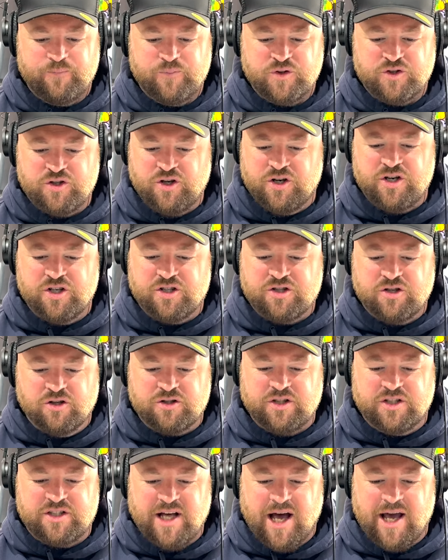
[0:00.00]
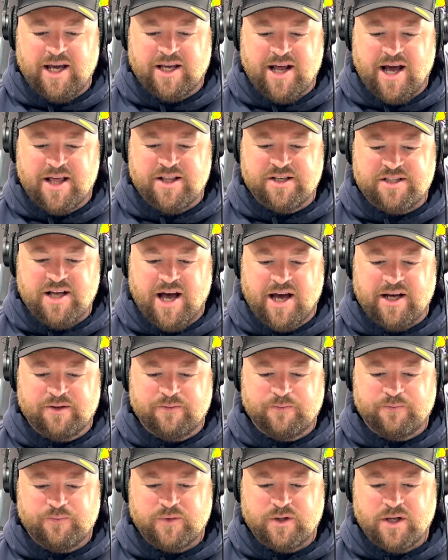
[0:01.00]
Should have just cooked the steak and ate the steak.
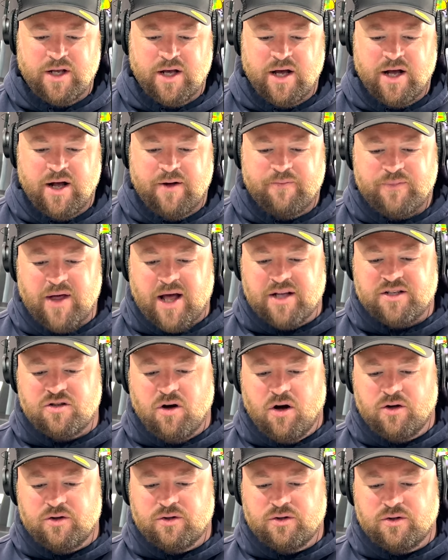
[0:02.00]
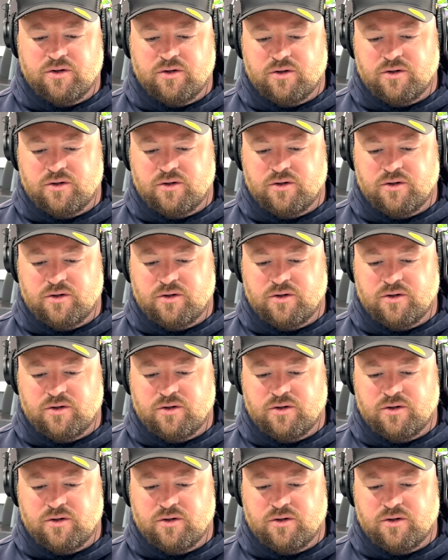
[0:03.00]
That's not...